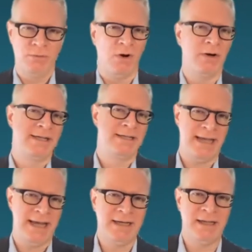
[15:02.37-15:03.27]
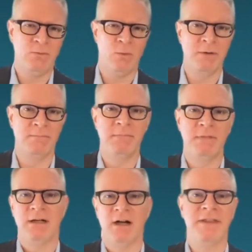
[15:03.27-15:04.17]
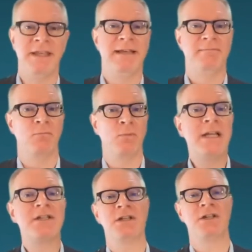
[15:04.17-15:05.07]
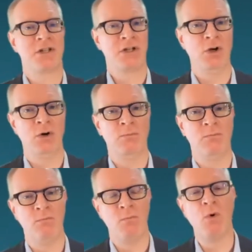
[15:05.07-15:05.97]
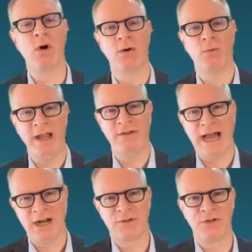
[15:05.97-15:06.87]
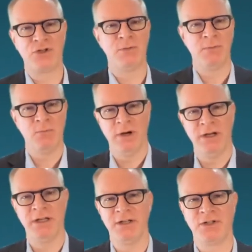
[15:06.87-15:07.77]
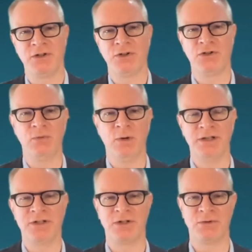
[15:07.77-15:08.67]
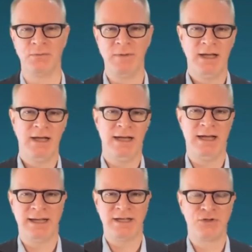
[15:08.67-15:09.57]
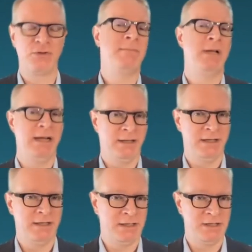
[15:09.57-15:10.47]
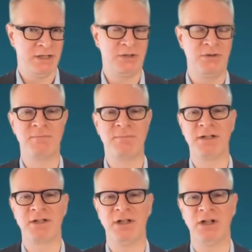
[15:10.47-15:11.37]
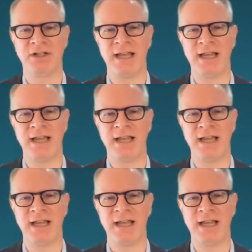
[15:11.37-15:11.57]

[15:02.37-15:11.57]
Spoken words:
already said that one of the reasons to go more away out of consumer, more into institutional was to, I guess, streamline these issues, but still does